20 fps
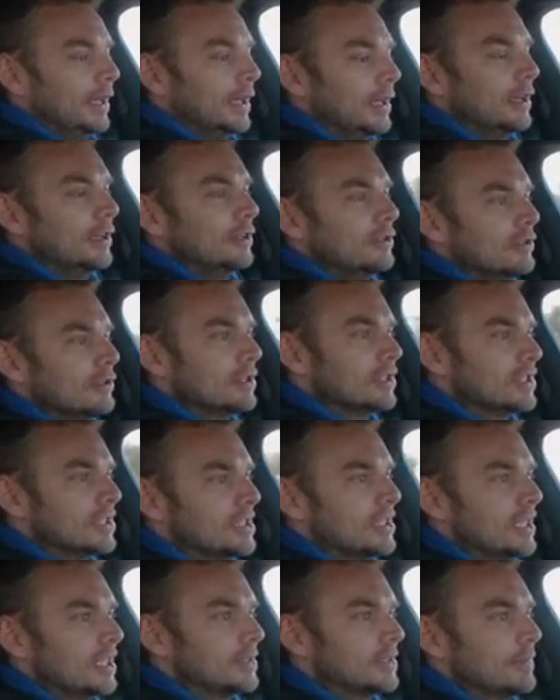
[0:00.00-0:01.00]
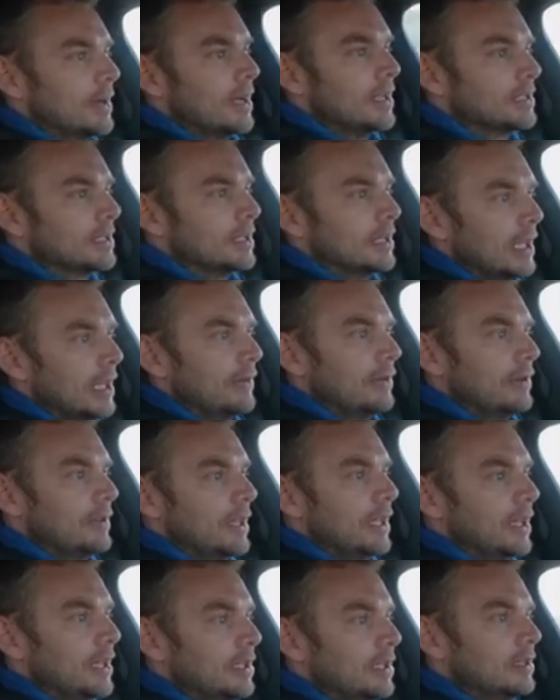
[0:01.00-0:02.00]
106 miles an hour at
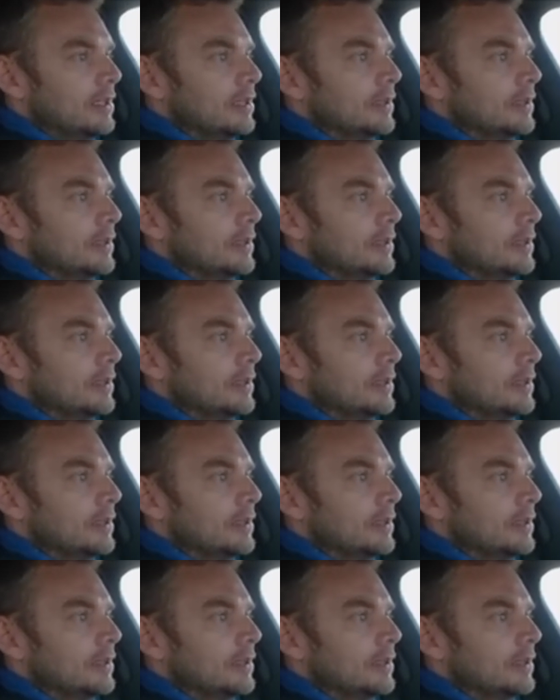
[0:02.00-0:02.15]
the end.